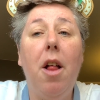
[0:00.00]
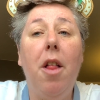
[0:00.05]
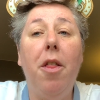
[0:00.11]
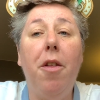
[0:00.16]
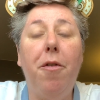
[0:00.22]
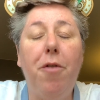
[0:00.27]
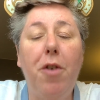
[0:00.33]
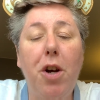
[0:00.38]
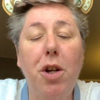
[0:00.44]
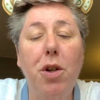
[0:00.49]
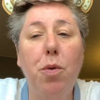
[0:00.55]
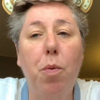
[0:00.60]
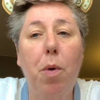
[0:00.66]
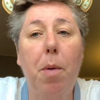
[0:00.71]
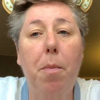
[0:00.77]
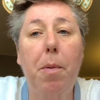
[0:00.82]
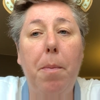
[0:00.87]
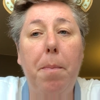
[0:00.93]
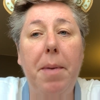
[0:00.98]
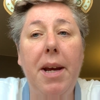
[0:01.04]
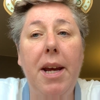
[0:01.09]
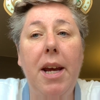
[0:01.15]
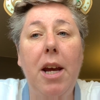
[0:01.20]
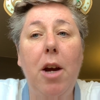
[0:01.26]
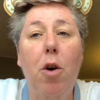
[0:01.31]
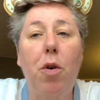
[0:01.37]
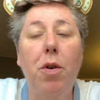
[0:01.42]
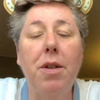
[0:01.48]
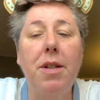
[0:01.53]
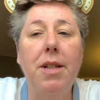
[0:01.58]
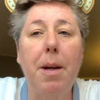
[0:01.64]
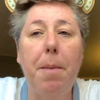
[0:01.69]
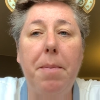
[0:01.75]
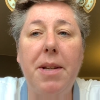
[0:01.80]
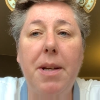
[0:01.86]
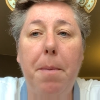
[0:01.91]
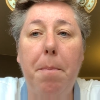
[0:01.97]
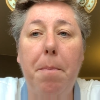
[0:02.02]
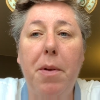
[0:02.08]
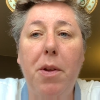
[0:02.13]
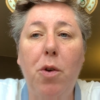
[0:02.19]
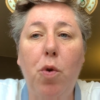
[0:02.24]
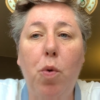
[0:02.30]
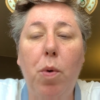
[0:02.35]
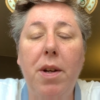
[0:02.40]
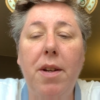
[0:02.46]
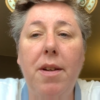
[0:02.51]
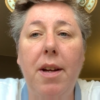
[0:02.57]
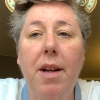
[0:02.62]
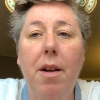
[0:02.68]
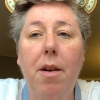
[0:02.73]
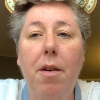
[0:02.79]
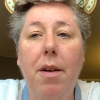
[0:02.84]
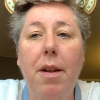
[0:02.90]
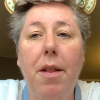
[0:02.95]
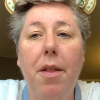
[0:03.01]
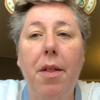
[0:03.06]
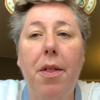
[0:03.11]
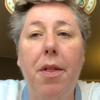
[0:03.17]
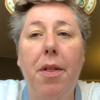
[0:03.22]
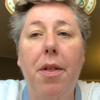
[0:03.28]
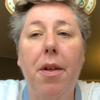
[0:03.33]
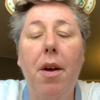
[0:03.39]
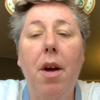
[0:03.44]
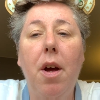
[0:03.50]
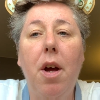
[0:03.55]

The first one will be on September the 29th,